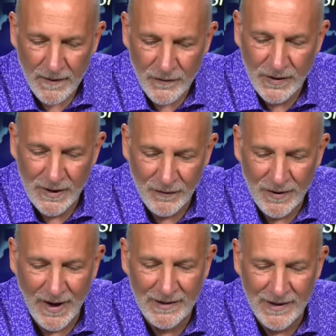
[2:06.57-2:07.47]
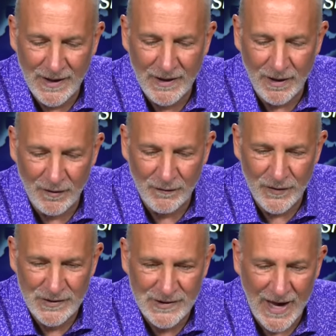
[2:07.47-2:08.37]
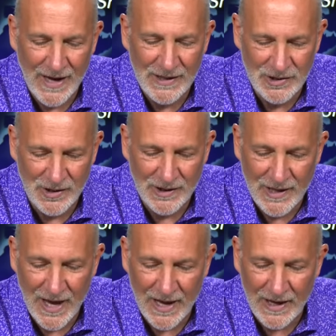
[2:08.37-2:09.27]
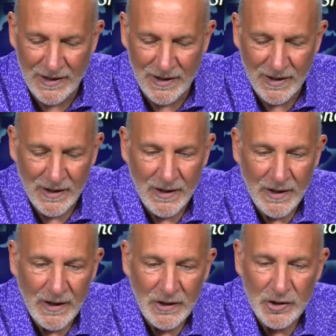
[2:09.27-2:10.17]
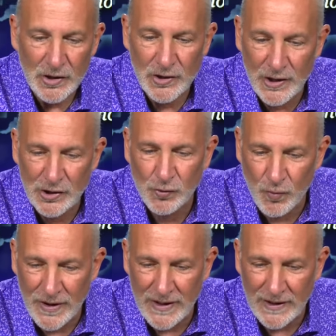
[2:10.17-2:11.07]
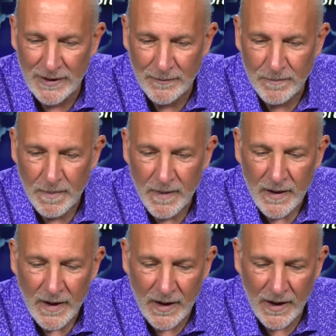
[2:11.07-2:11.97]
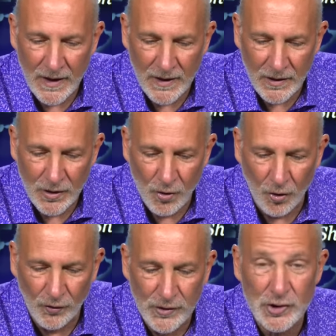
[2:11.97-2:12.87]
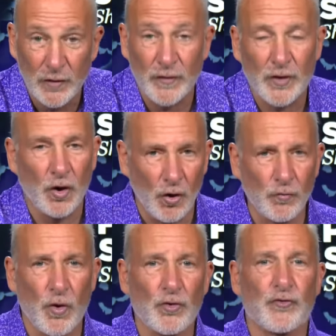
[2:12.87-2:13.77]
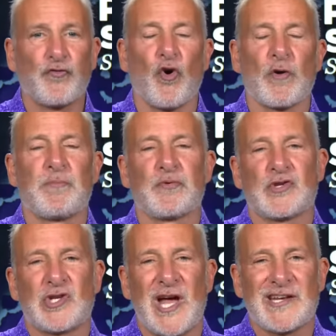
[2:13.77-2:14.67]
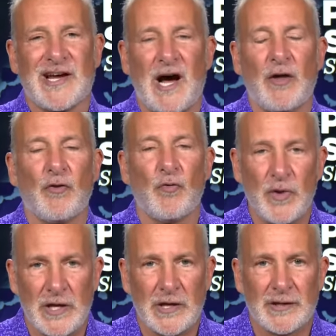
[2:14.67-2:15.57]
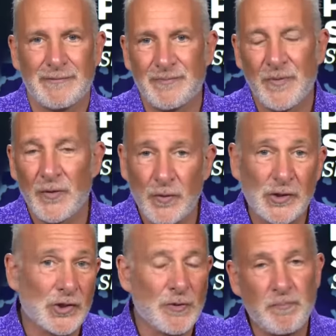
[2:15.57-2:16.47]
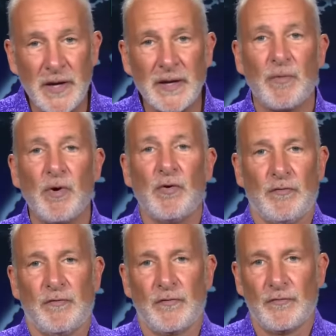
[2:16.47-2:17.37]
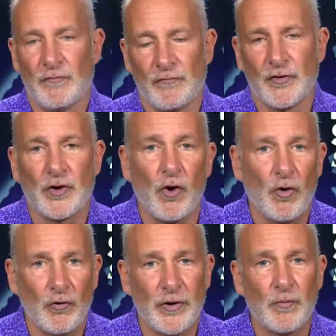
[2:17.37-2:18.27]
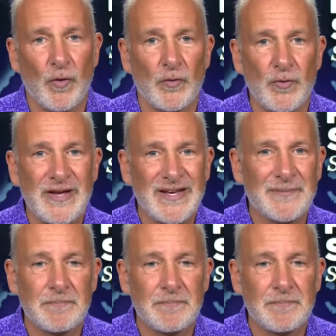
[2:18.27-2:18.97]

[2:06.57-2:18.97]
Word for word: To give you an idea of the size of the gain this week in gold and silver, gold rose 4% on the week, which is a big move for gold in one week.